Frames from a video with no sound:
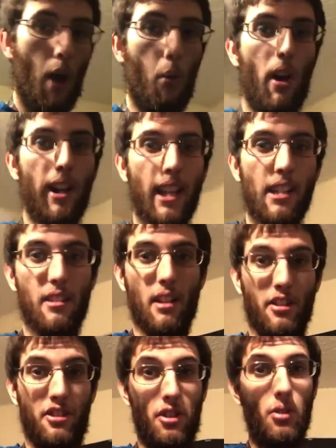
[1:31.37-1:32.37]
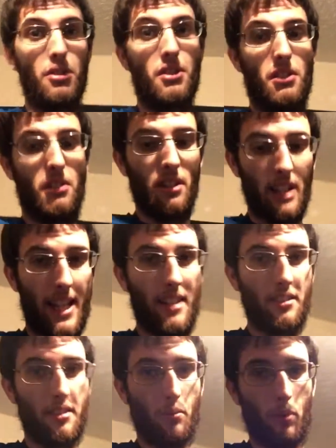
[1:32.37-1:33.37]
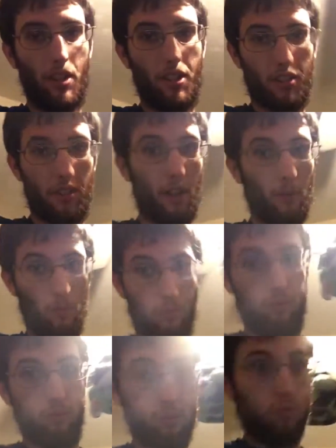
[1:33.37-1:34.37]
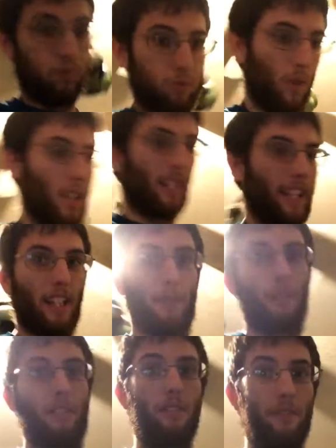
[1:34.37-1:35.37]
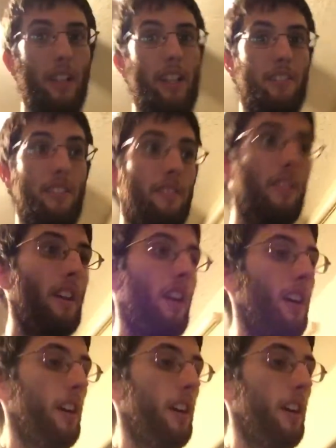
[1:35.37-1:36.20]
want to get a Zeus lens, which they're really expensive lenses.